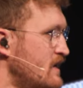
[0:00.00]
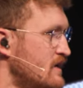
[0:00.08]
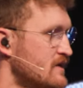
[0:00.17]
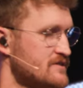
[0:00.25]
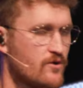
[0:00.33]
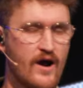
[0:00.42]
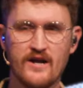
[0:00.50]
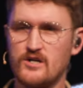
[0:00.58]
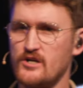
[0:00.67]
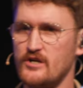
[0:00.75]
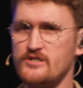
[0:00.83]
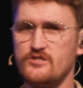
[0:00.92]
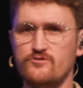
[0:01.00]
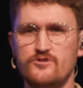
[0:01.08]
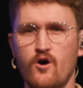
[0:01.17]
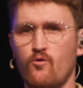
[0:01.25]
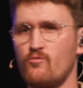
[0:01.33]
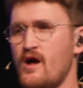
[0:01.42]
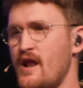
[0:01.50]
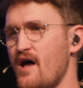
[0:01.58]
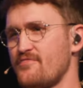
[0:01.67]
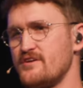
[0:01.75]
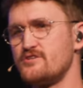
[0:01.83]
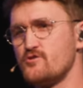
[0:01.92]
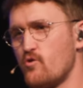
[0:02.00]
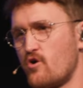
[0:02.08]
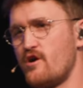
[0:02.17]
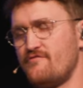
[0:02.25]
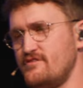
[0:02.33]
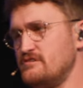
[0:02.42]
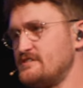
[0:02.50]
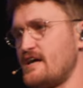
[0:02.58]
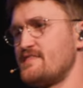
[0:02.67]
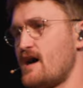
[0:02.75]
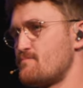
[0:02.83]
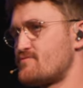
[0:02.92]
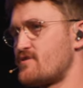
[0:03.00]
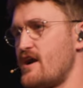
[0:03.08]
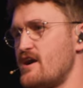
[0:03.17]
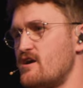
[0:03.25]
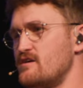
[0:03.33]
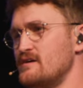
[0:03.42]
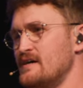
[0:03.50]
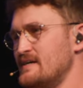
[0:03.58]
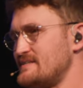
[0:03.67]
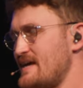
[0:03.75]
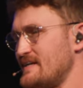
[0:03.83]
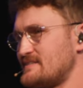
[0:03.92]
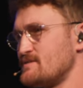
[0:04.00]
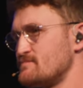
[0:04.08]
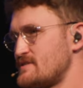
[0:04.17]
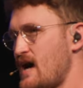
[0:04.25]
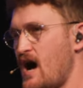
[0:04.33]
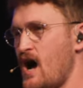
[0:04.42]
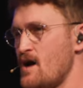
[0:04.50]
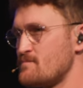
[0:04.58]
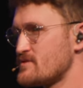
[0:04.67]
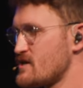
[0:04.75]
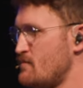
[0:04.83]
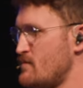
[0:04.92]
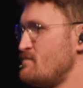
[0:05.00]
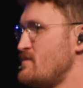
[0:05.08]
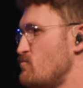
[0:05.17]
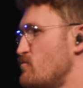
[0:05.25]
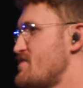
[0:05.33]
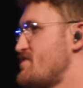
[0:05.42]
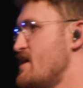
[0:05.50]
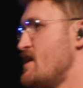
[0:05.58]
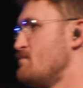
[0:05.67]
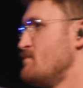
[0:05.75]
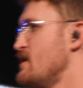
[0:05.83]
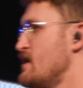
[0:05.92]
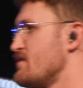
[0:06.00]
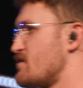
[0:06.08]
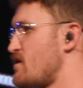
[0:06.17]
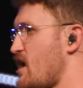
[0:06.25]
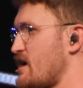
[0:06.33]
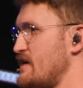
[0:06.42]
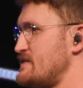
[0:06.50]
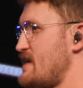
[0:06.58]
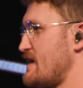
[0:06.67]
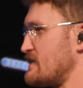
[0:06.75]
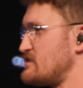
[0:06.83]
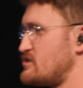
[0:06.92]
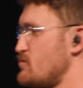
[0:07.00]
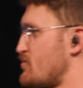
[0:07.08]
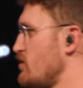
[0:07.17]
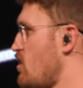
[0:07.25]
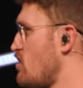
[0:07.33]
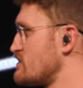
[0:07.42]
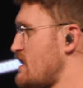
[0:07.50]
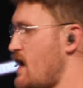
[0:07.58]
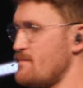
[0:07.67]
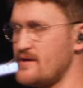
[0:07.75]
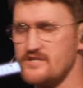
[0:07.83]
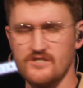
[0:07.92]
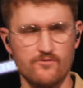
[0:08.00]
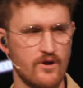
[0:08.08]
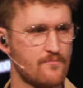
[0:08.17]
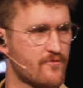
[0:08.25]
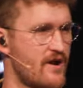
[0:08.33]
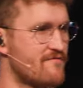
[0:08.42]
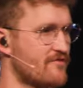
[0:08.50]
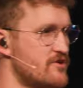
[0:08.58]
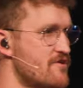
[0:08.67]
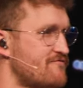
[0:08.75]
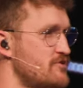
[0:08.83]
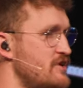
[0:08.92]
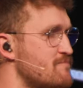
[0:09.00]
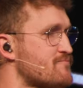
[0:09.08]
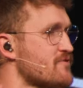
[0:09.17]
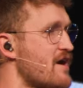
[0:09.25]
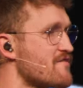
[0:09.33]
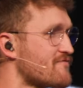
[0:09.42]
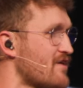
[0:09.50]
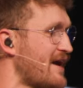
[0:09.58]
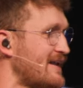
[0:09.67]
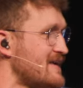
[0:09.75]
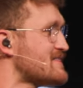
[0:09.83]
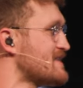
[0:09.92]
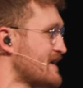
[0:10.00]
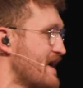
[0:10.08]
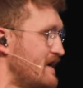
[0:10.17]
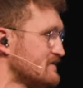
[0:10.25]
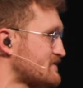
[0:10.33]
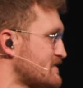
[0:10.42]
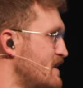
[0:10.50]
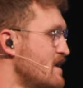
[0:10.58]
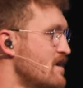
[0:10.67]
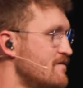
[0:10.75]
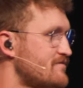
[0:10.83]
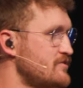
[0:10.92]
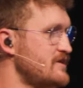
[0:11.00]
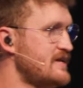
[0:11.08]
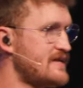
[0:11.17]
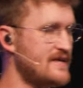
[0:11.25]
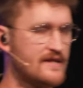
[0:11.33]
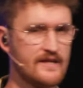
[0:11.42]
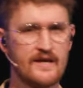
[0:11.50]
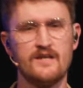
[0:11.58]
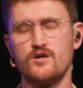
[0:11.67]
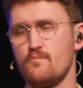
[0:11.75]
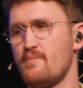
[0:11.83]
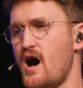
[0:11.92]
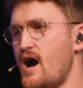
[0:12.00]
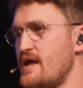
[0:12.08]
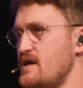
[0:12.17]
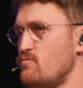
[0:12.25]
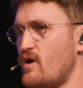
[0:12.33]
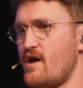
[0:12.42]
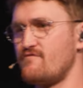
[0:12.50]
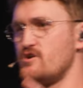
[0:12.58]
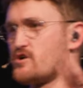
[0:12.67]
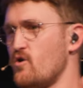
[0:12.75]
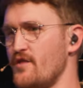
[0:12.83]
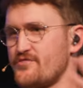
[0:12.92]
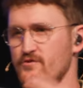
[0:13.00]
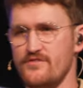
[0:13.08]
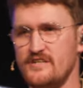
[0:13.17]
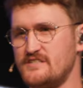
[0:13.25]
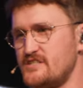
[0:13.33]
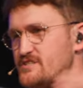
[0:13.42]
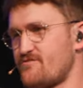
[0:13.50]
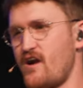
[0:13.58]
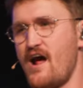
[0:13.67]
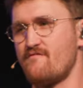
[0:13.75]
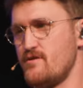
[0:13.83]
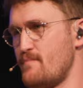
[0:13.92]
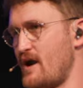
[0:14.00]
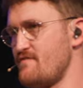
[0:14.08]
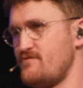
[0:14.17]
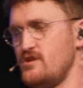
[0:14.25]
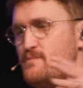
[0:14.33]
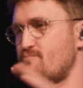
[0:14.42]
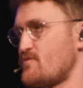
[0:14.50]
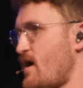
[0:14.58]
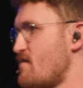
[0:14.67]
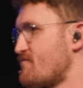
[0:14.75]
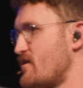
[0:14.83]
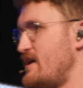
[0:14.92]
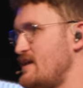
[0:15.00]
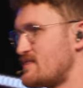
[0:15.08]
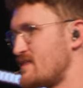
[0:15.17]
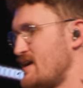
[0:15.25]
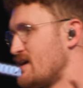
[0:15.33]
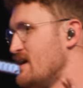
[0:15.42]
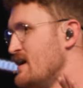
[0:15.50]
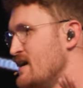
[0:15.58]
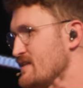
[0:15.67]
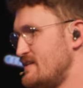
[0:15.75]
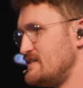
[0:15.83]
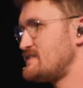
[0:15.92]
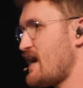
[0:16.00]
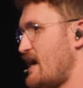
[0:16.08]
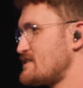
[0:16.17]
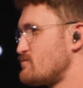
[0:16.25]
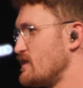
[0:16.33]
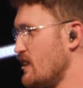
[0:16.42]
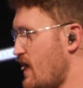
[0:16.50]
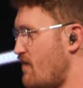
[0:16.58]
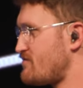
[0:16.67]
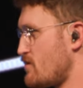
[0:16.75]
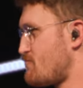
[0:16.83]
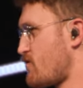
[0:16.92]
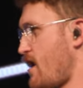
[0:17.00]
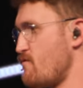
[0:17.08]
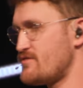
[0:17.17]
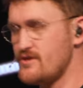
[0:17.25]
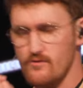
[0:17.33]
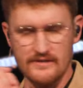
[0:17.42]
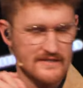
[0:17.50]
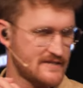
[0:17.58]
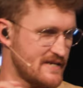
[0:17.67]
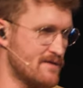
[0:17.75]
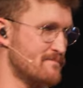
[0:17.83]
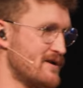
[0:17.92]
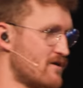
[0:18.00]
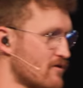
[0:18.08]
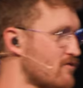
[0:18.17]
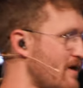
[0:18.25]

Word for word: So I encourage you, don't run out the door if you said that prayer. Take some time, come and meet with them. They're not going to take a super long time. They just want to pray for you. If you need prayer for anything else, if you need healing in your body, whatever you're going through, this is just for everybody. If you need prayer for anything, these guys would love to pray with you and see a miracle